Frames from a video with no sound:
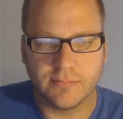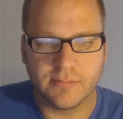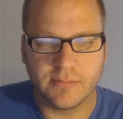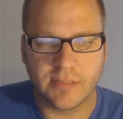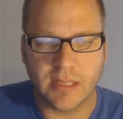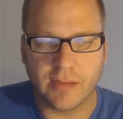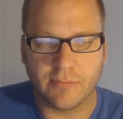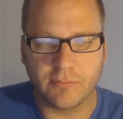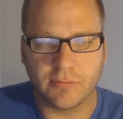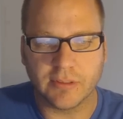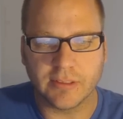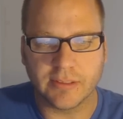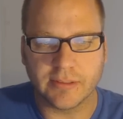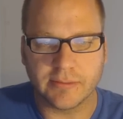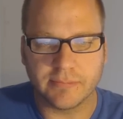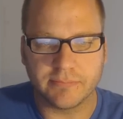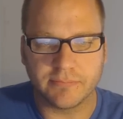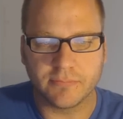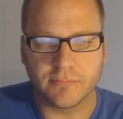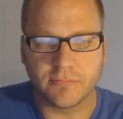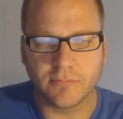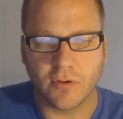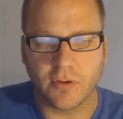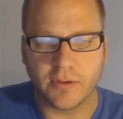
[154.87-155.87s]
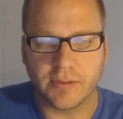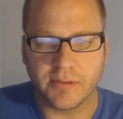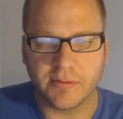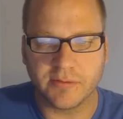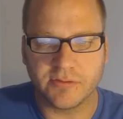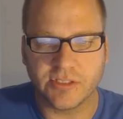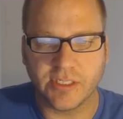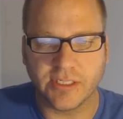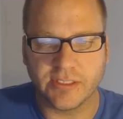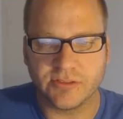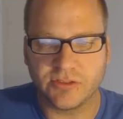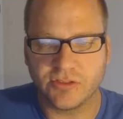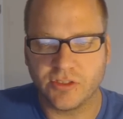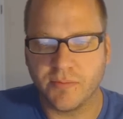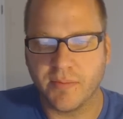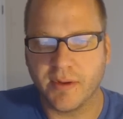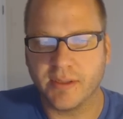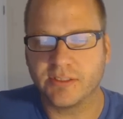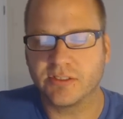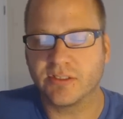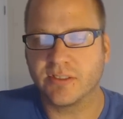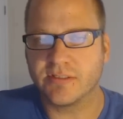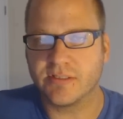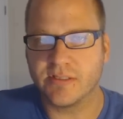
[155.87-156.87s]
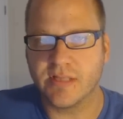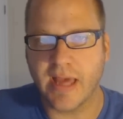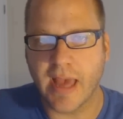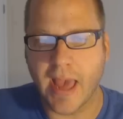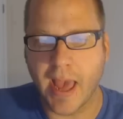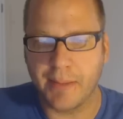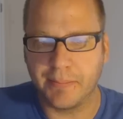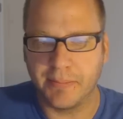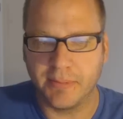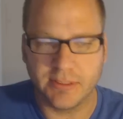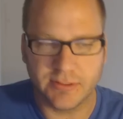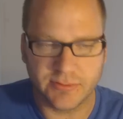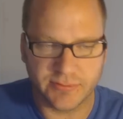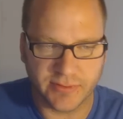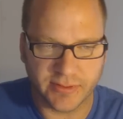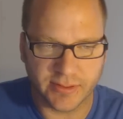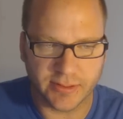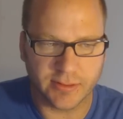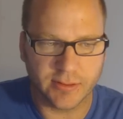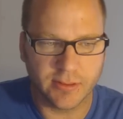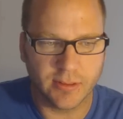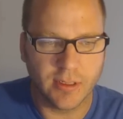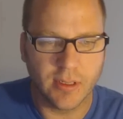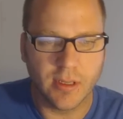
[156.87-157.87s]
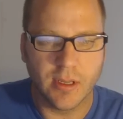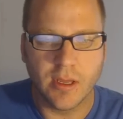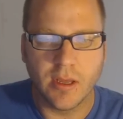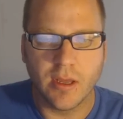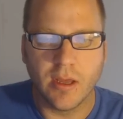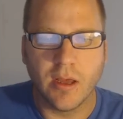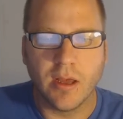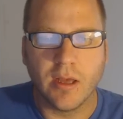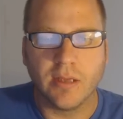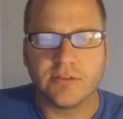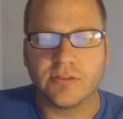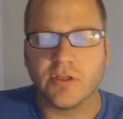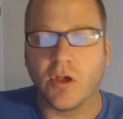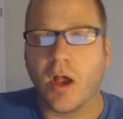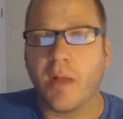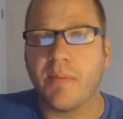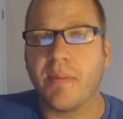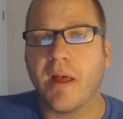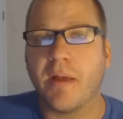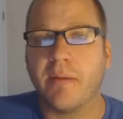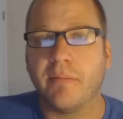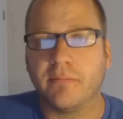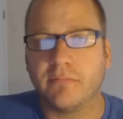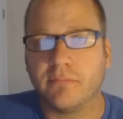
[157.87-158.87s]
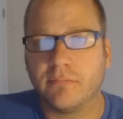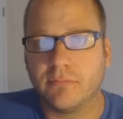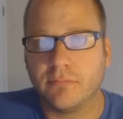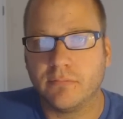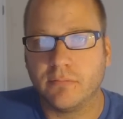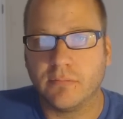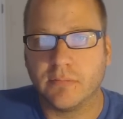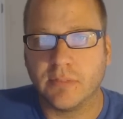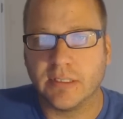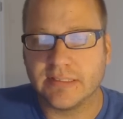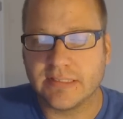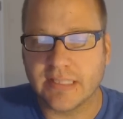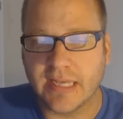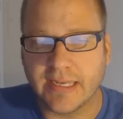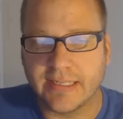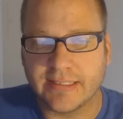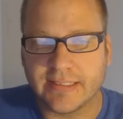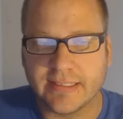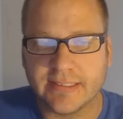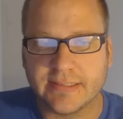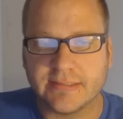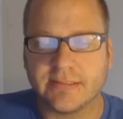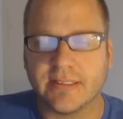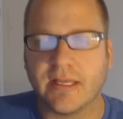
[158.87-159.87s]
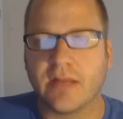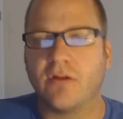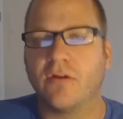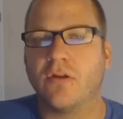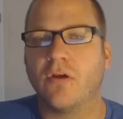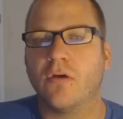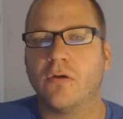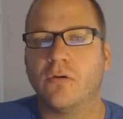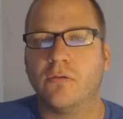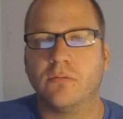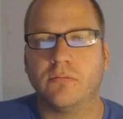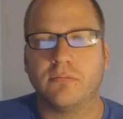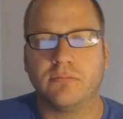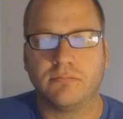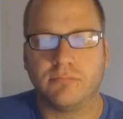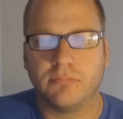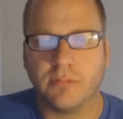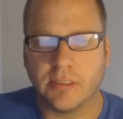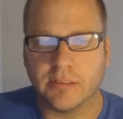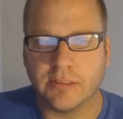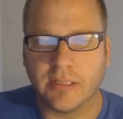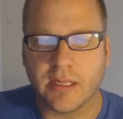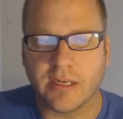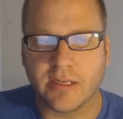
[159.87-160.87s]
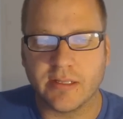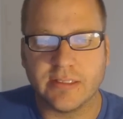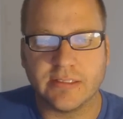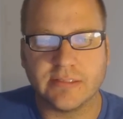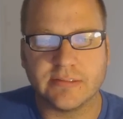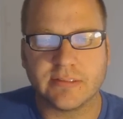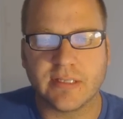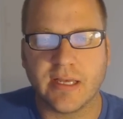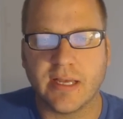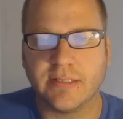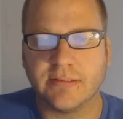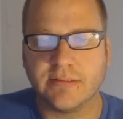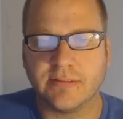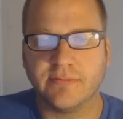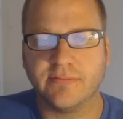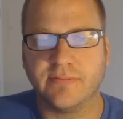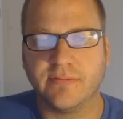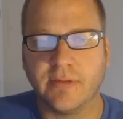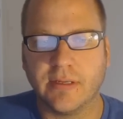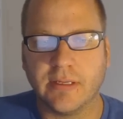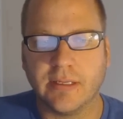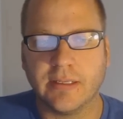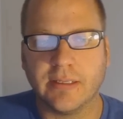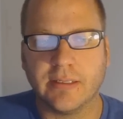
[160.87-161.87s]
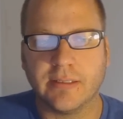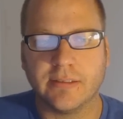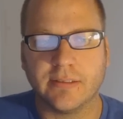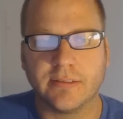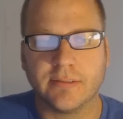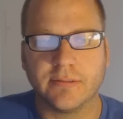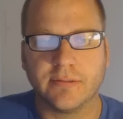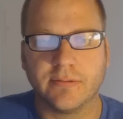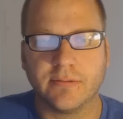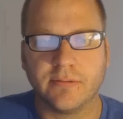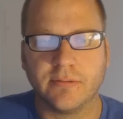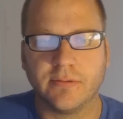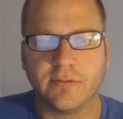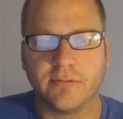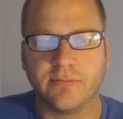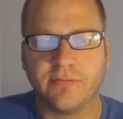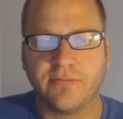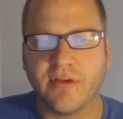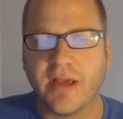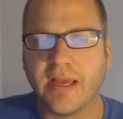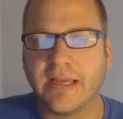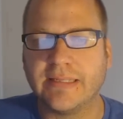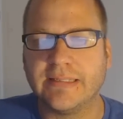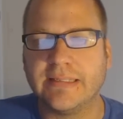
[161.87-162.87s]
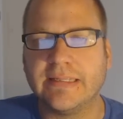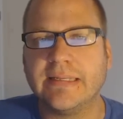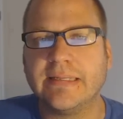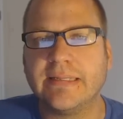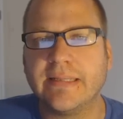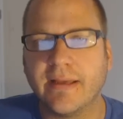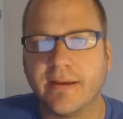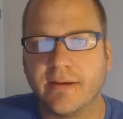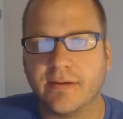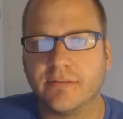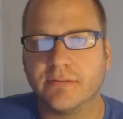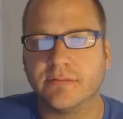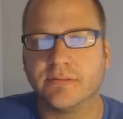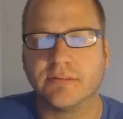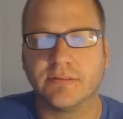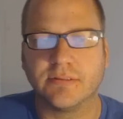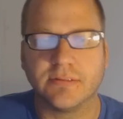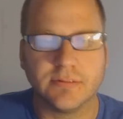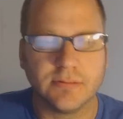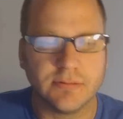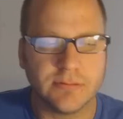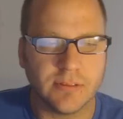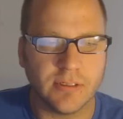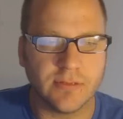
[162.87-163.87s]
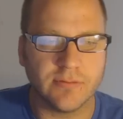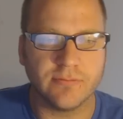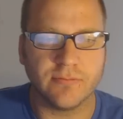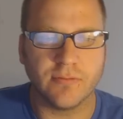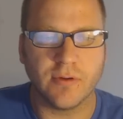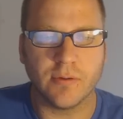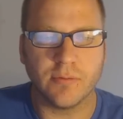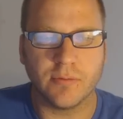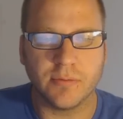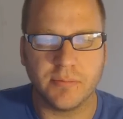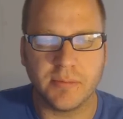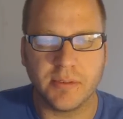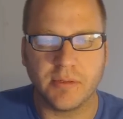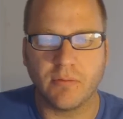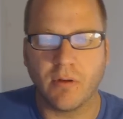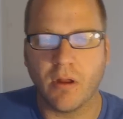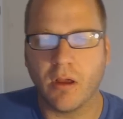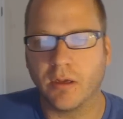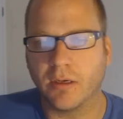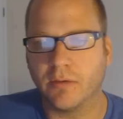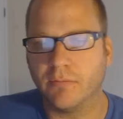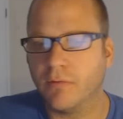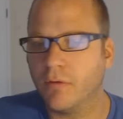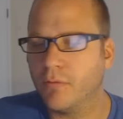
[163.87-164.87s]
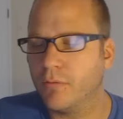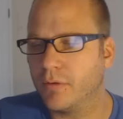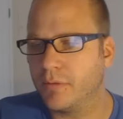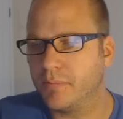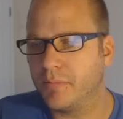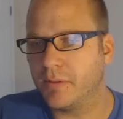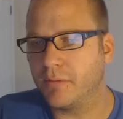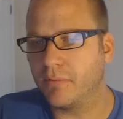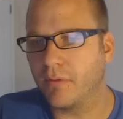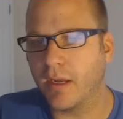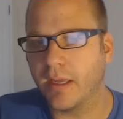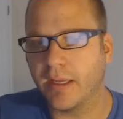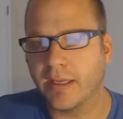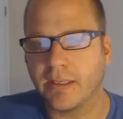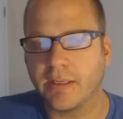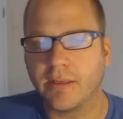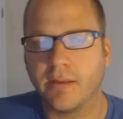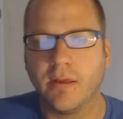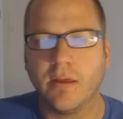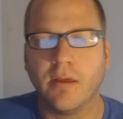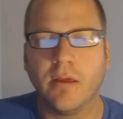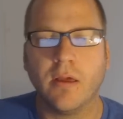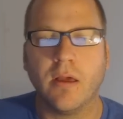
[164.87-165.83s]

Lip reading: not really going to change too much because of the atmosphere. So I'm not a scientist. I don't know a lot of these kinds of fine details of what would be wrong and what would be right.